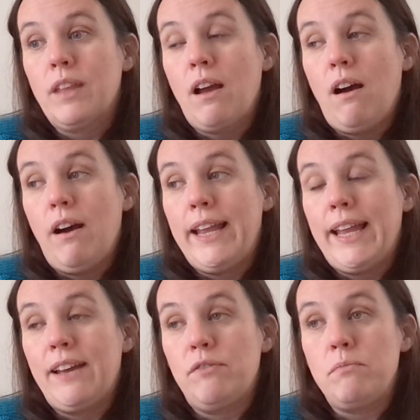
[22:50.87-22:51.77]

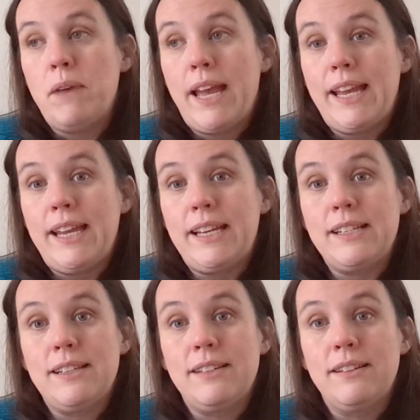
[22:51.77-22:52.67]
I have
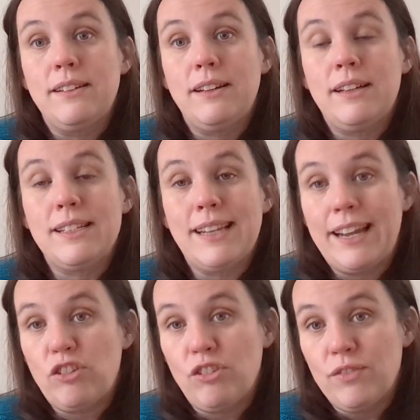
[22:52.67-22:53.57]
made a
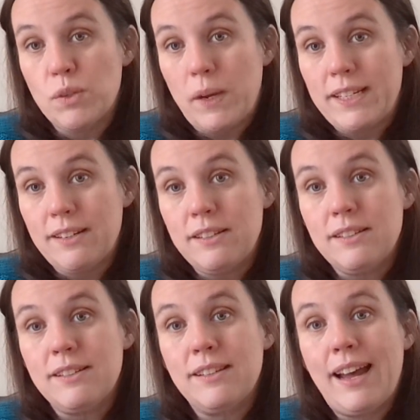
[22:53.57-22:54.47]
selection of
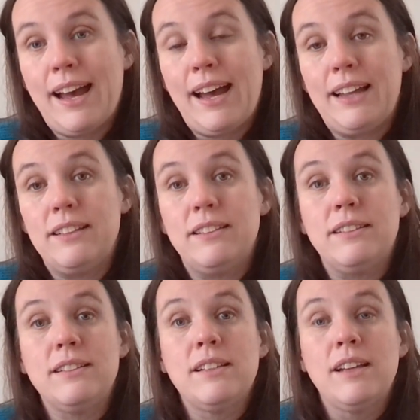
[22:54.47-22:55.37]
sweaters
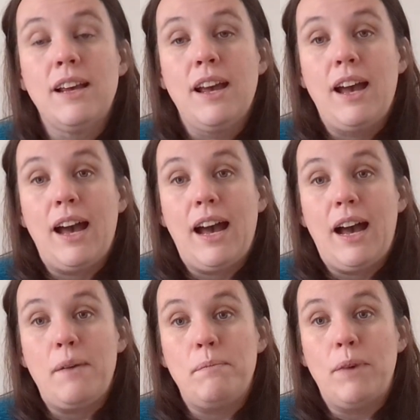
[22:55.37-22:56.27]
and
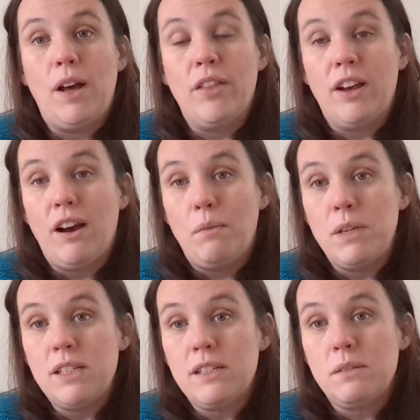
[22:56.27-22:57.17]
other
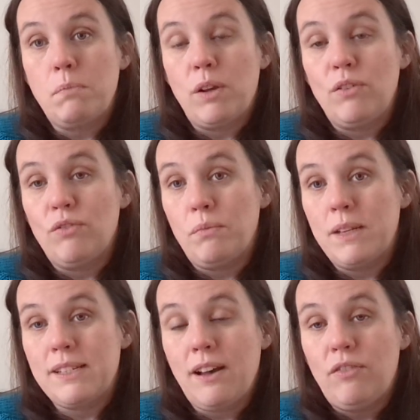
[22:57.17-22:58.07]
garments, both for
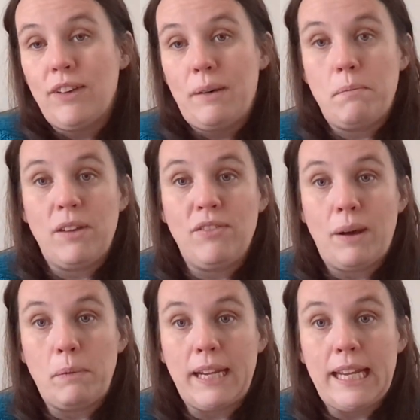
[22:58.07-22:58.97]
myself and my
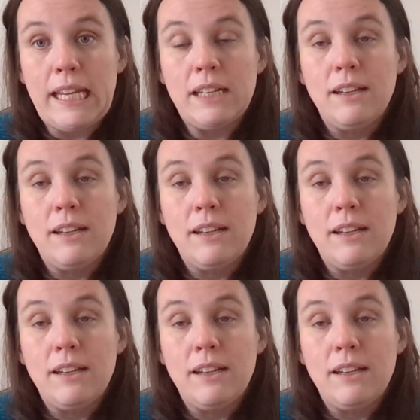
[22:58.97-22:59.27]
family.